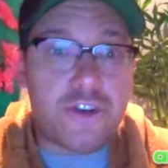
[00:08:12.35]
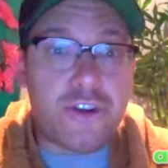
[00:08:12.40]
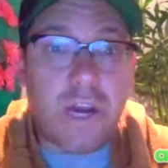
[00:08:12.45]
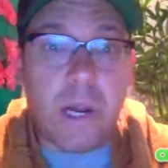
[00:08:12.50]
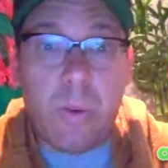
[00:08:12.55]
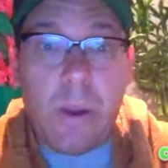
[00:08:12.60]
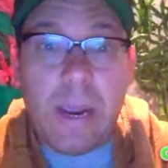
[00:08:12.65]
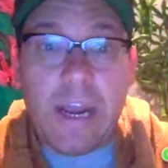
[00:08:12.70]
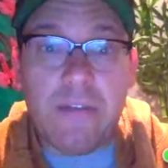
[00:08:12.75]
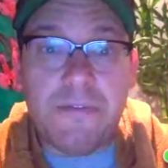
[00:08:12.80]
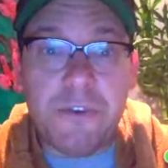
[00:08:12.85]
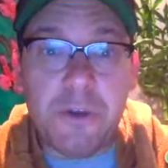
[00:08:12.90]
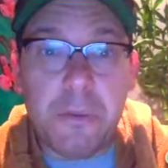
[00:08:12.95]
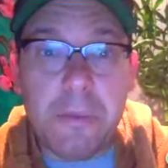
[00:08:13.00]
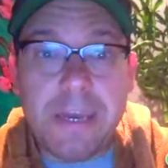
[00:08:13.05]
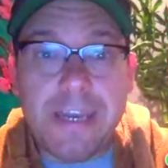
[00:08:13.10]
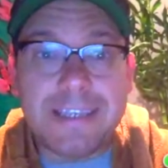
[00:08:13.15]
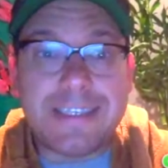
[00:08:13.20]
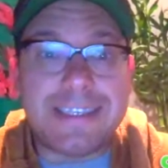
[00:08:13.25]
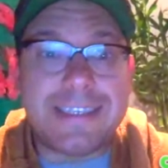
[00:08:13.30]
or should I wait a
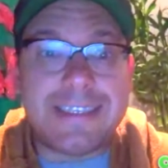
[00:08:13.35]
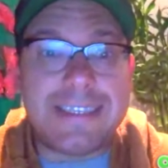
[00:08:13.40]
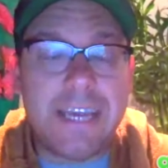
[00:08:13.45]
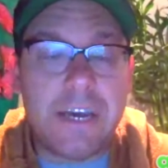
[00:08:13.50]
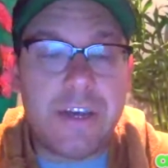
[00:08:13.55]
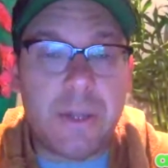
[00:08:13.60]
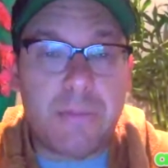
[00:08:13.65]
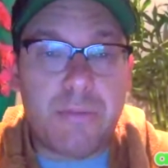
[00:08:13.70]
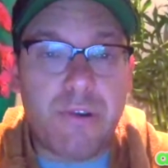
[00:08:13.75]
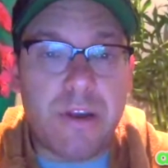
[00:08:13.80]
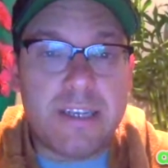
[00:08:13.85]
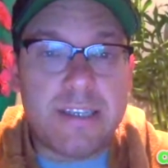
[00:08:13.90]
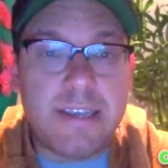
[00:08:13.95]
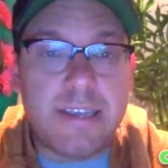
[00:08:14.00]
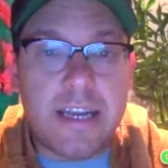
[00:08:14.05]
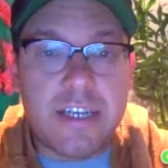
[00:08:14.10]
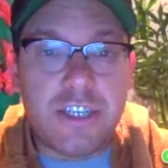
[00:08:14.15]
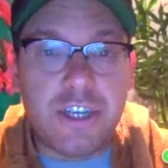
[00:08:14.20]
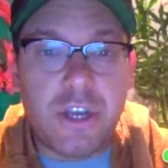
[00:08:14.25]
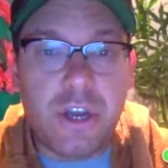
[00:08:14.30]
few minutes to see how the
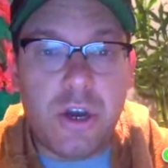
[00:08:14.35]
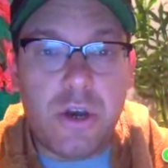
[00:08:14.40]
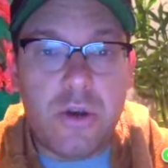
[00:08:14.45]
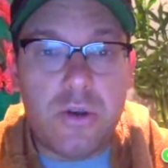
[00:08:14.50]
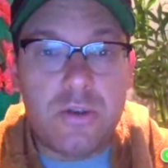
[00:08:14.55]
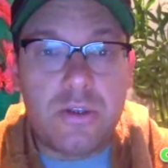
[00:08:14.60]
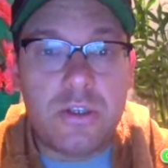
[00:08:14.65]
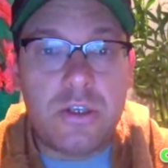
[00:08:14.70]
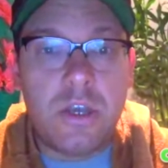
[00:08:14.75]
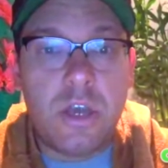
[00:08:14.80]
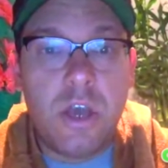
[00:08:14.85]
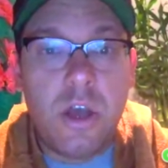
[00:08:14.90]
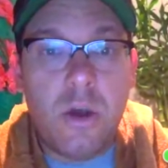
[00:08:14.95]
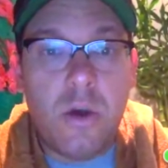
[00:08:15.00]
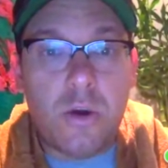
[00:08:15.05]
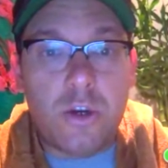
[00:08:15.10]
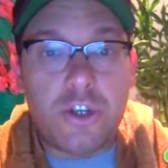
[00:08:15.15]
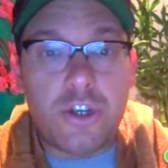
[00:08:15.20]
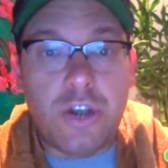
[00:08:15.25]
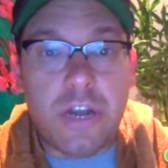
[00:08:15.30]
price action goes?
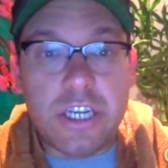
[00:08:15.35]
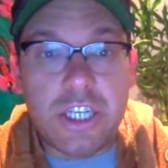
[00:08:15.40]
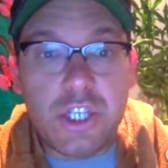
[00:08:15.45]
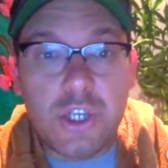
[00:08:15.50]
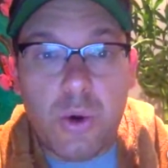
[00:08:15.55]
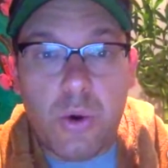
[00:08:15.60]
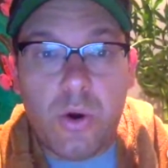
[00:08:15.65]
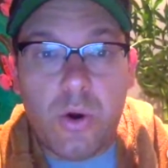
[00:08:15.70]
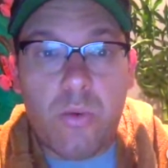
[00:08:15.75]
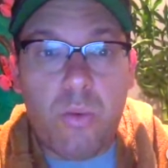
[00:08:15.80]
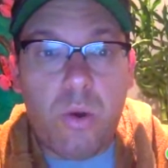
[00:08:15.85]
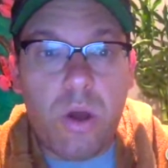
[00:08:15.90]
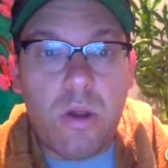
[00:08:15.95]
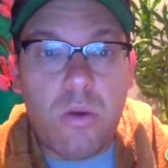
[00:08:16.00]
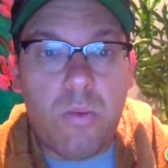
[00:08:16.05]
Or should I short?